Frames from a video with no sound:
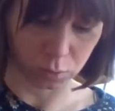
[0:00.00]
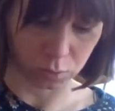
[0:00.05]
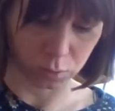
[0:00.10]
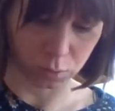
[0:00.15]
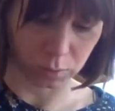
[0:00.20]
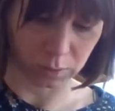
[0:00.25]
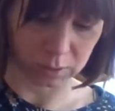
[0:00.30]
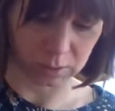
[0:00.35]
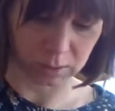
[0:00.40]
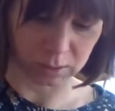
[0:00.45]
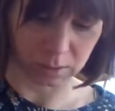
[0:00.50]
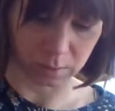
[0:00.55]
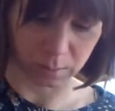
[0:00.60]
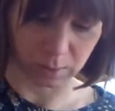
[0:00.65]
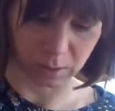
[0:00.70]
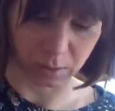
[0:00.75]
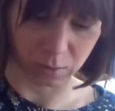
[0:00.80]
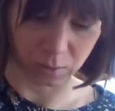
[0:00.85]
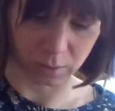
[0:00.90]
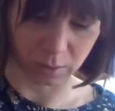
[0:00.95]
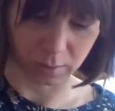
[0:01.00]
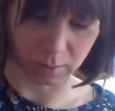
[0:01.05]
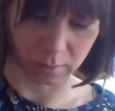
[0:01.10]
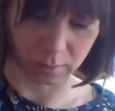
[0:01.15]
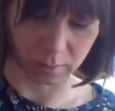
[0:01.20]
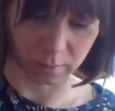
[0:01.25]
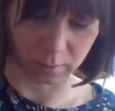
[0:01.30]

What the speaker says: Ooh, this is a big one.